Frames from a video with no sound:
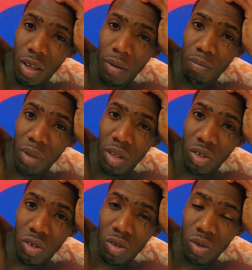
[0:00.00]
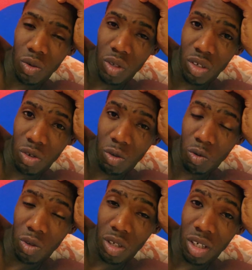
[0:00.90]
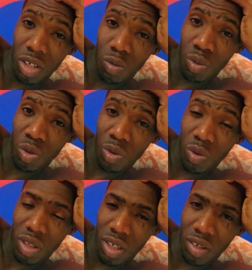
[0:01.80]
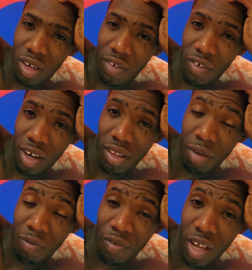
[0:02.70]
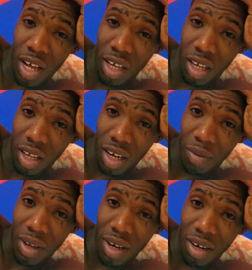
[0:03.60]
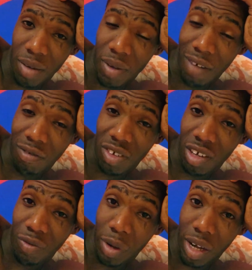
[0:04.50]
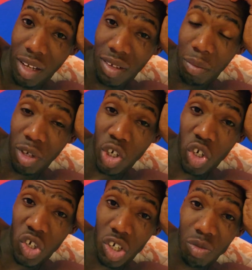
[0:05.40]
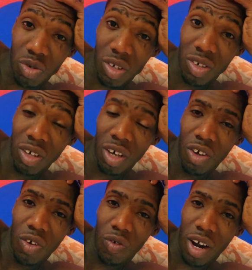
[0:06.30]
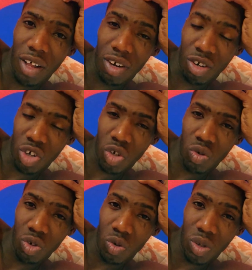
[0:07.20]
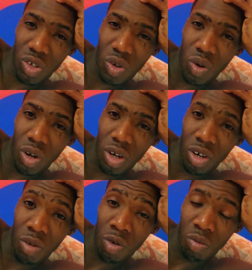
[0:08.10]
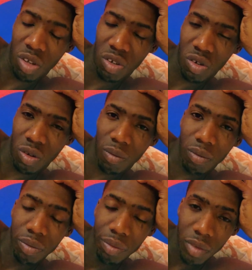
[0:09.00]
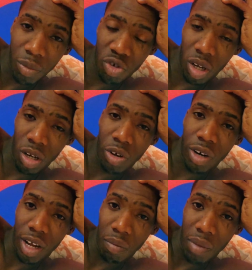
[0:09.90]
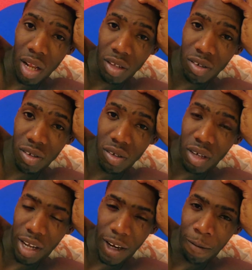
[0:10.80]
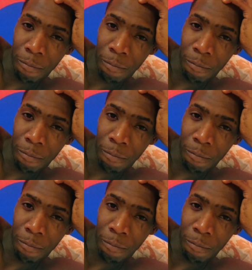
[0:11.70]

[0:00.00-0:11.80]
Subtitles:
been so in tune and in the moment with things that I forget that I'm vlogging, and I'm ending up having to give you guys a bunch of summaries rather than showing you what's going on in the moment. So I'm trying to learn how to balance. Again,